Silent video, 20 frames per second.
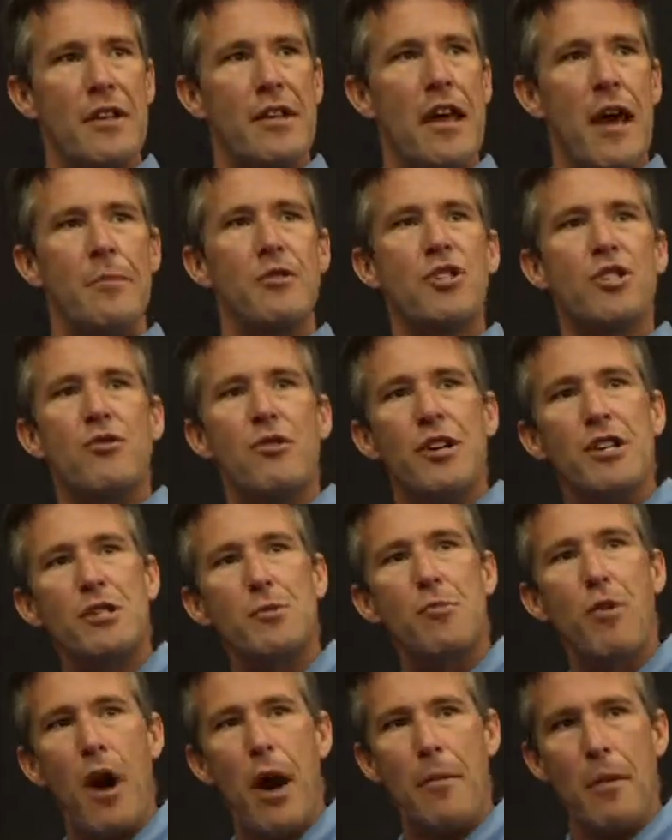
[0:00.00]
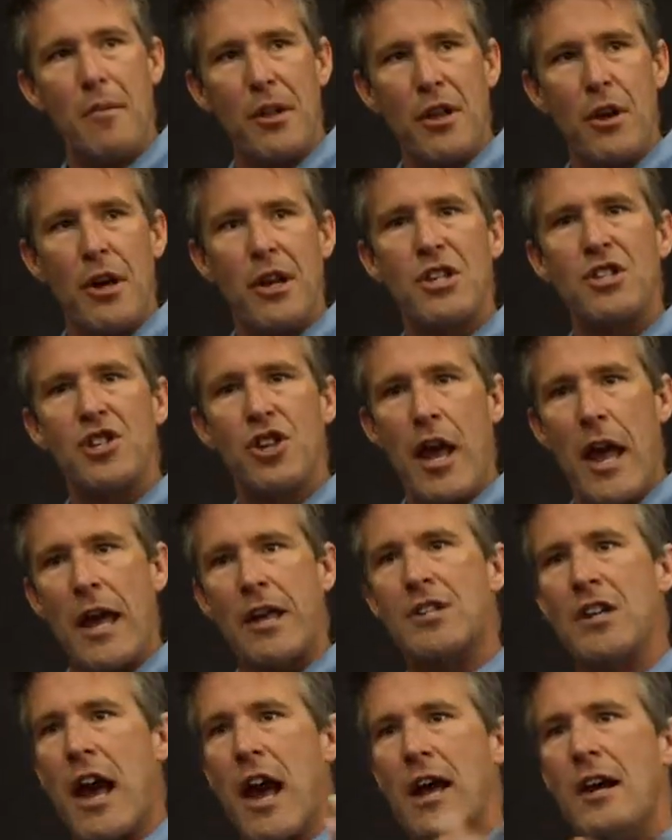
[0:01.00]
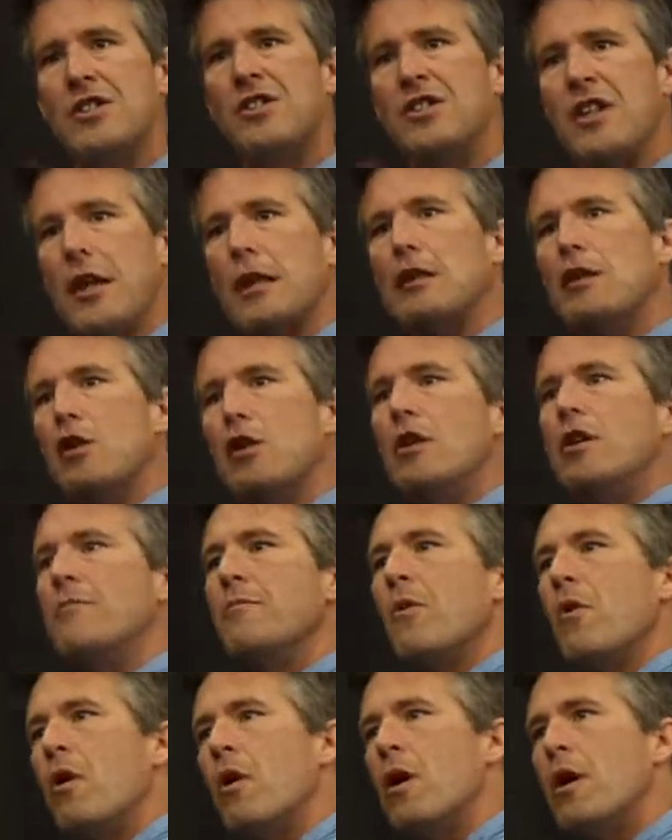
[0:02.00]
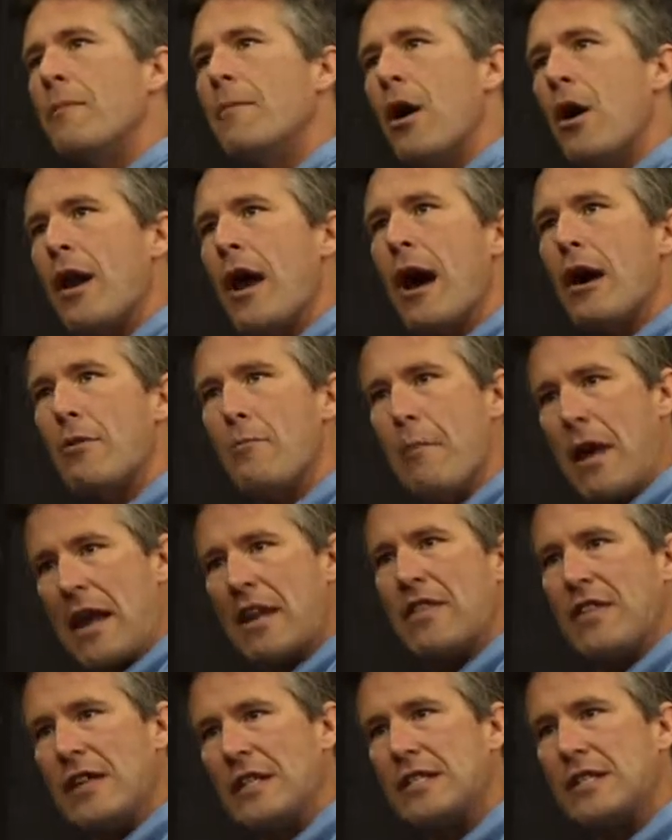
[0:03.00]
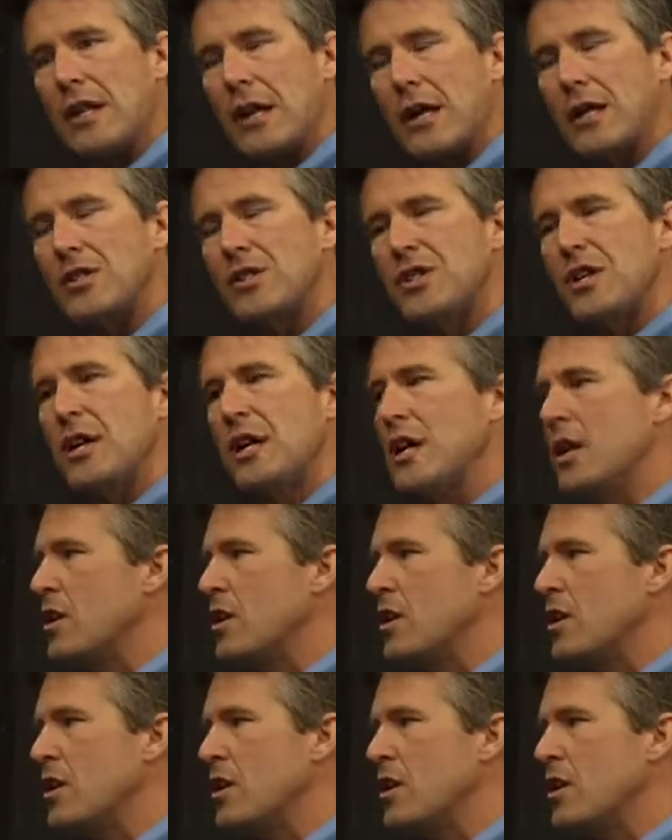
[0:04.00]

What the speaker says: The chemistry is probably going to change as they learn more about how to make these things.